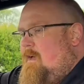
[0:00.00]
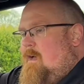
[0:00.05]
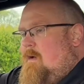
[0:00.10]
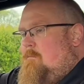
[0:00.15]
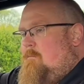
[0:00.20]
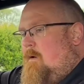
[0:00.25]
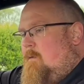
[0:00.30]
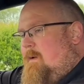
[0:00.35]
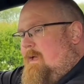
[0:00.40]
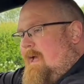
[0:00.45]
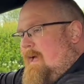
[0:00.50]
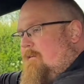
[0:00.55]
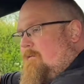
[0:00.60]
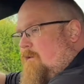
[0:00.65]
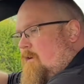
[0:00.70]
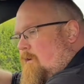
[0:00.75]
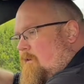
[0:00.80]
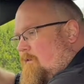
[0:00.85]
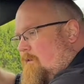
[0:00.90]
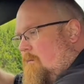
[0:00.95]
But we have
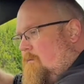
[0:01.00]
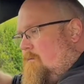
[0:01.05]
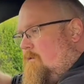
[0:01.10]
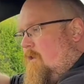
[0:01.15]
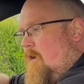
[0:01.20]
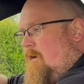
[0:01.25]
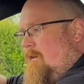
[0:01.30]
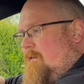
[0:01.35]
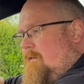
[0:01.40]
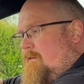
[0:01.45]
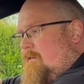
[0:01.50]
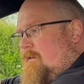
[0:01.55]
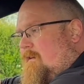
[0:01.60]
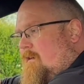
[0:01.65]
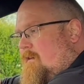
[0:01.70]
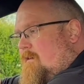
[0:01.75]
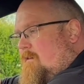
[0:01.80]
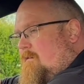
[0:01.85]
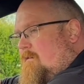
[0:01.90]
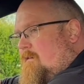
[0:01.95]
got some nice,
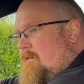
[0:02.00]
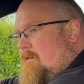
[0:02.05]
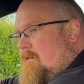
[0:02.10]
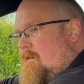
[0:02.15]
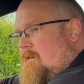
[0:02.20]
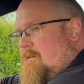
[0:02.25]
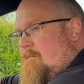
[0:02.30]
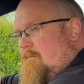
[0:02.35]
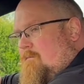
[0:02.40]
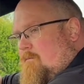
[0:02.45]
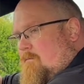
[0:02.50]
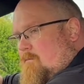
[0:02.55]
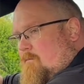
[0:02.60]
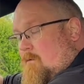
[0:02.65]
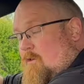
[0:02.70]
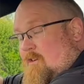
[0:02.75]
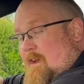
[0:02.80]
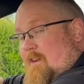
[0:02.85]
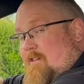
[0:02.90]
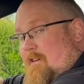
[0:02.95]

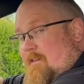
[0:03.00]
which actually